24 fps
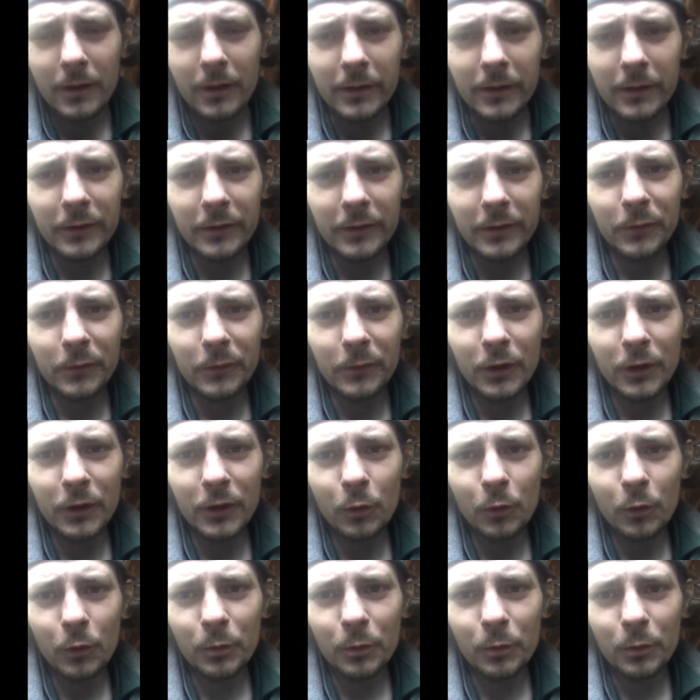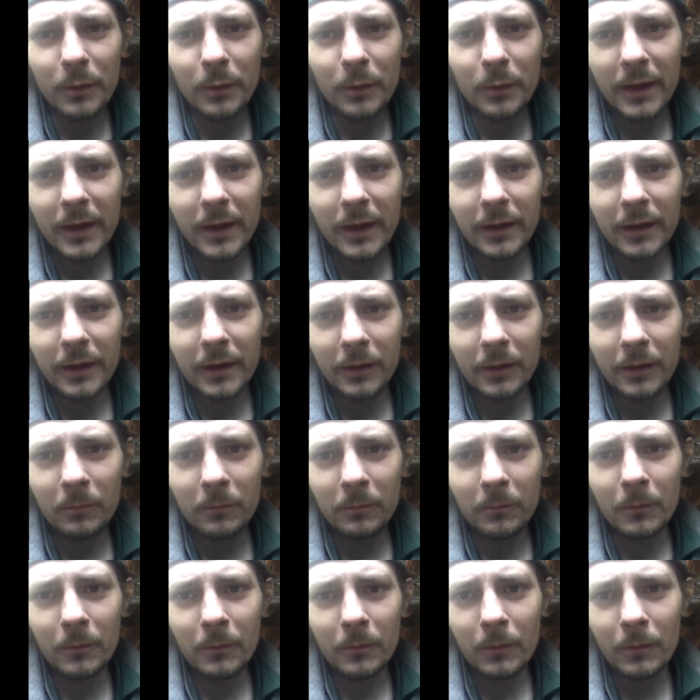In this video we'll be
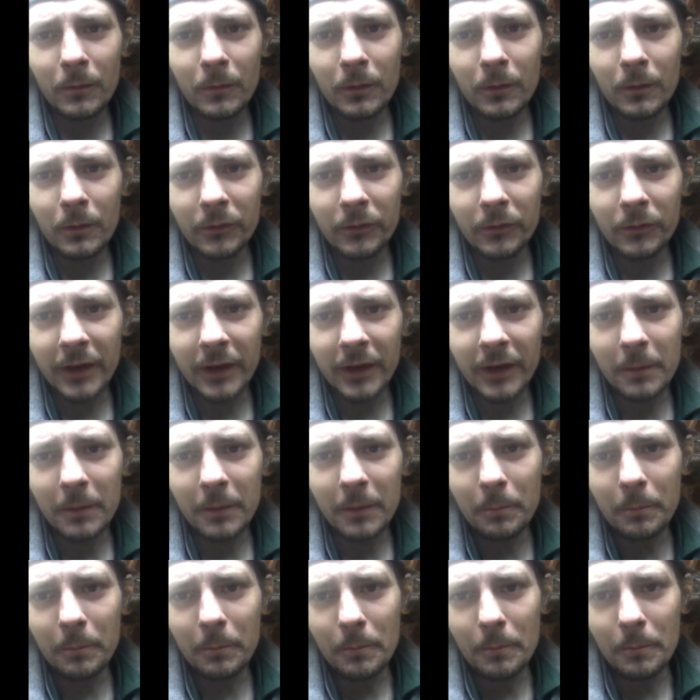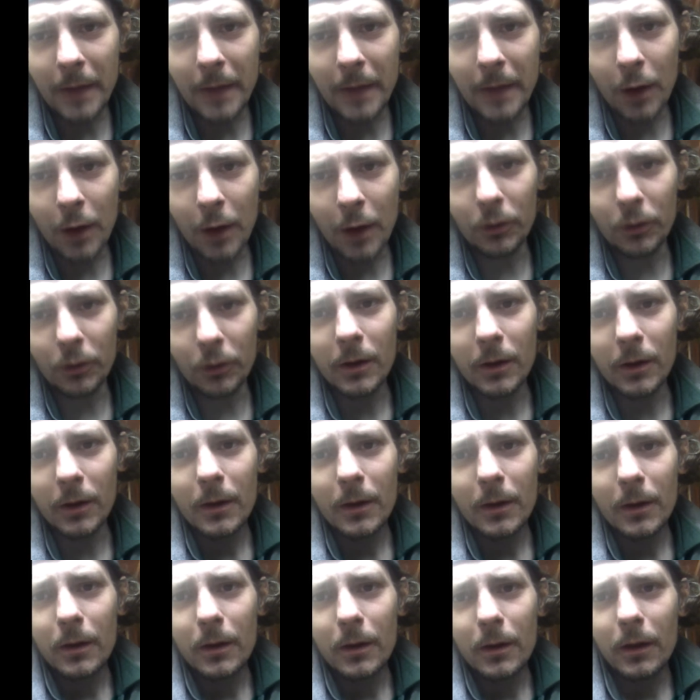making zinc powder
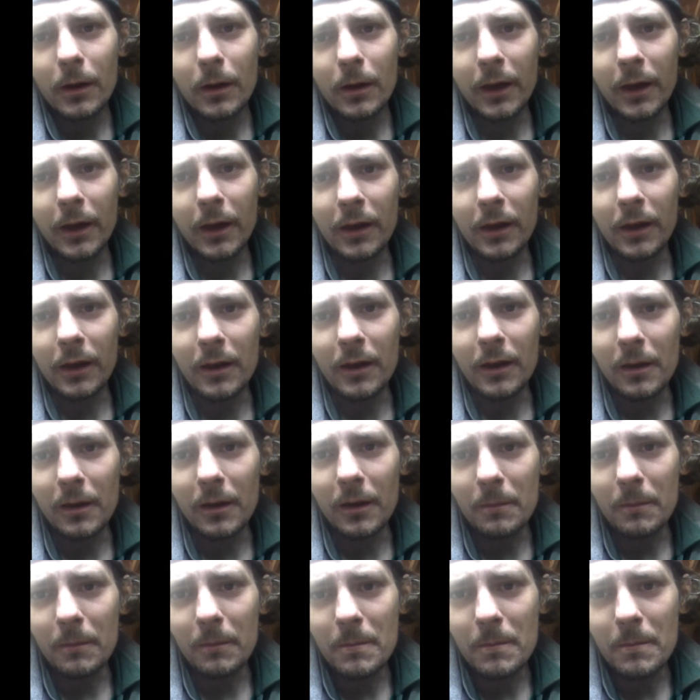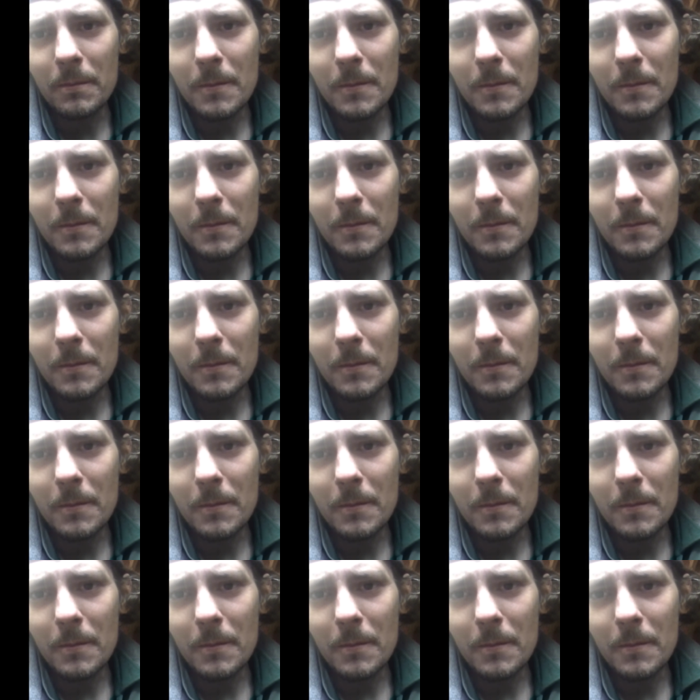and um,